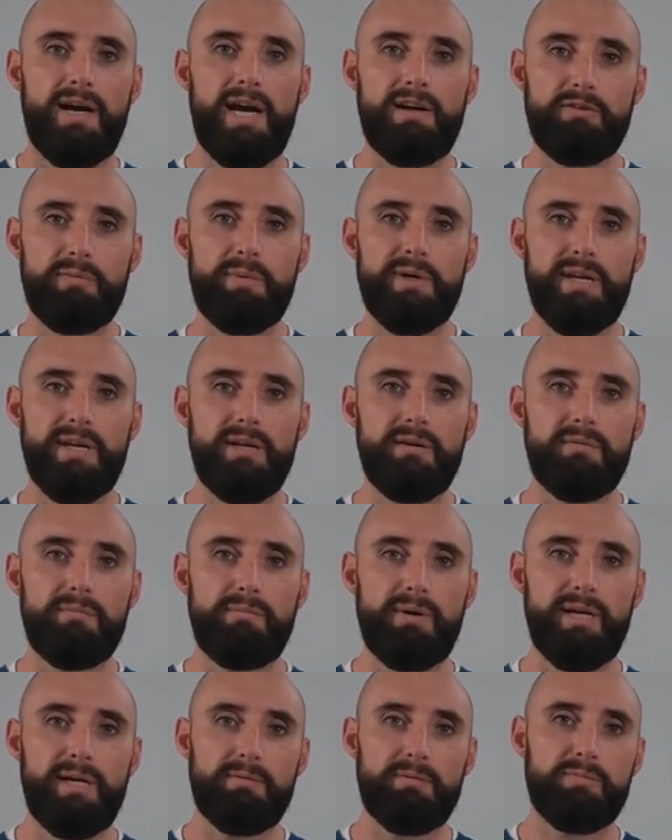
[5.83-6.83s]
Hi everybody,
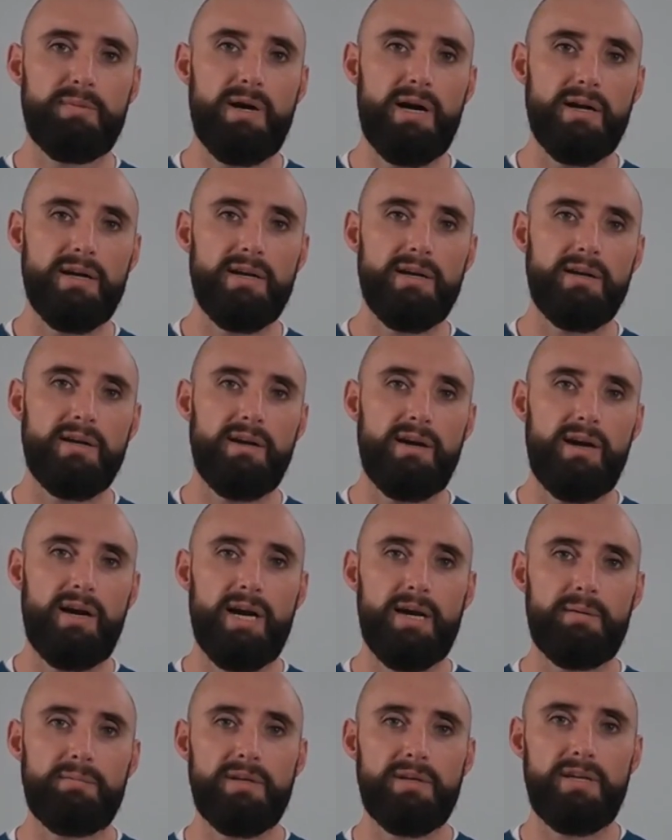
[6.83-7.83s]
my name is Mark.
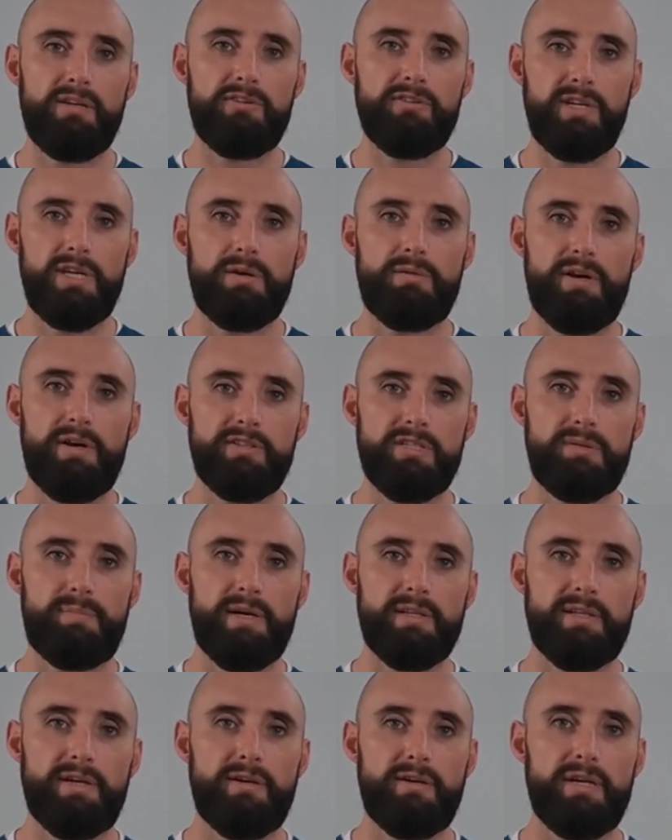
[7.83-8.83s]
I'm the Senior
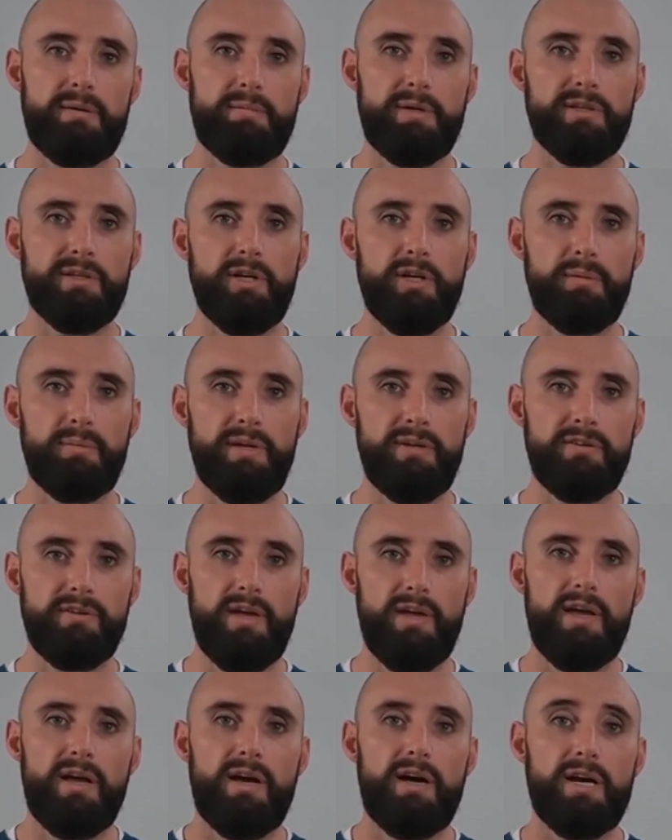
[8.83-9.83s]
Osteopath here at ML
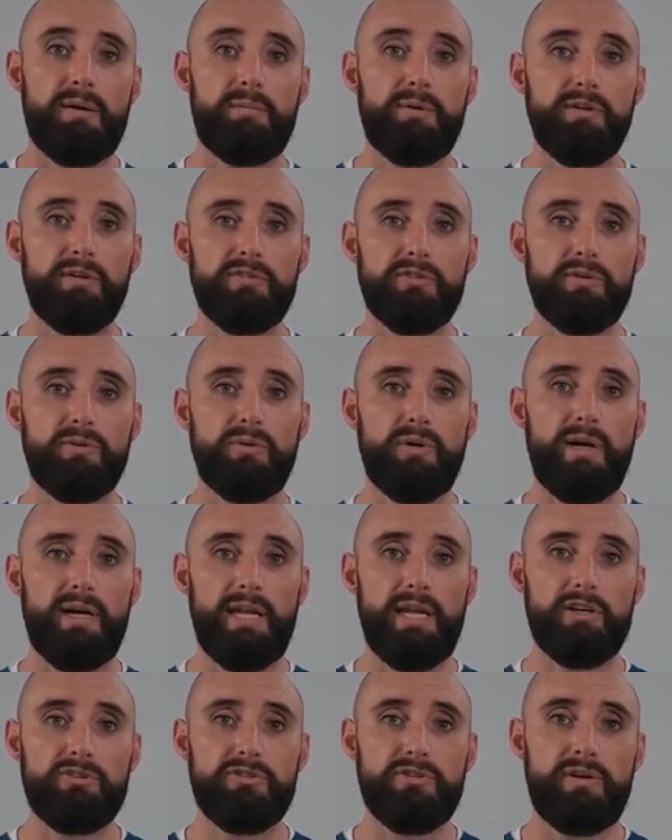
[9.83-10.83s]
Therapies and I'm also a
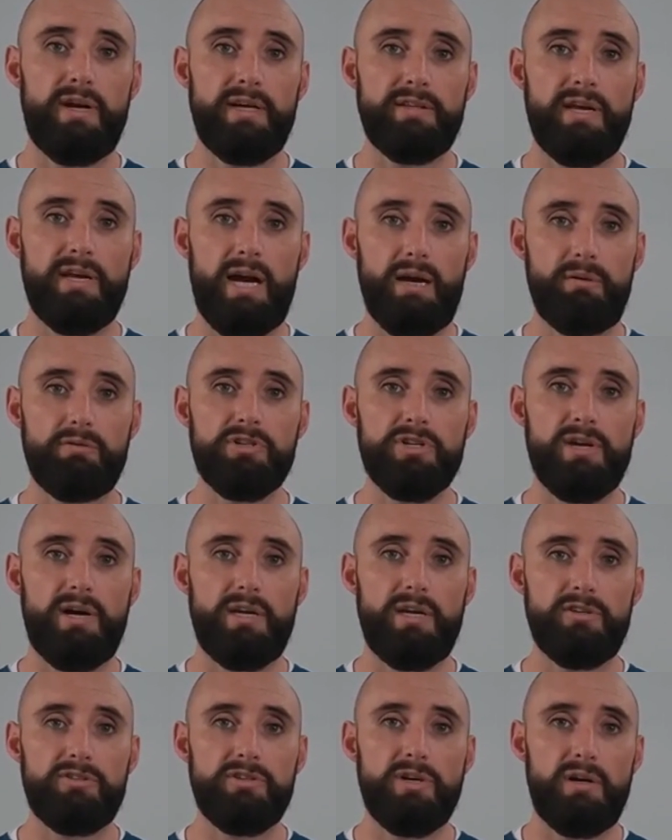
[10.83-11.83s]
lecturer at the Irish
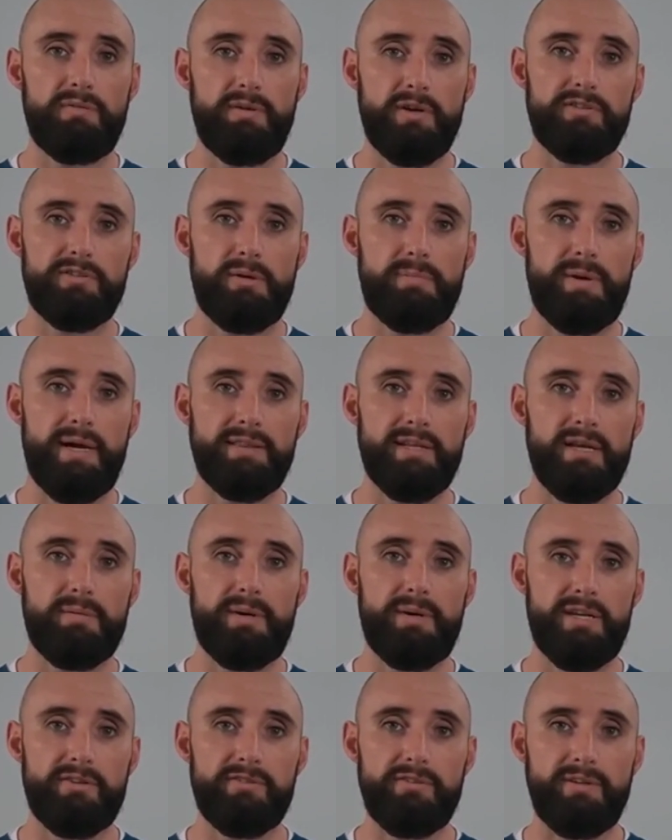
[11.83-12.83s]
College of Osteopathic
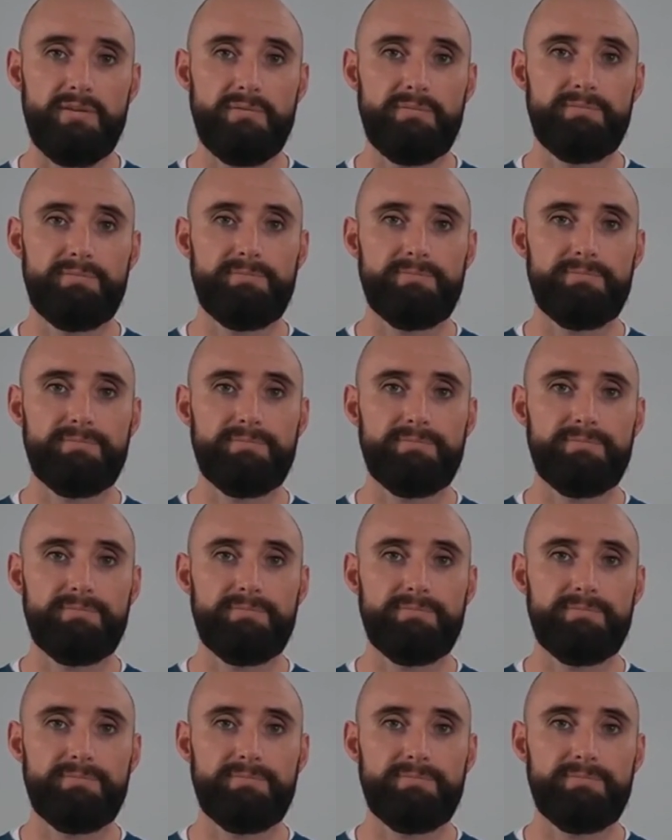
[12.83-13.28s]
Medicine.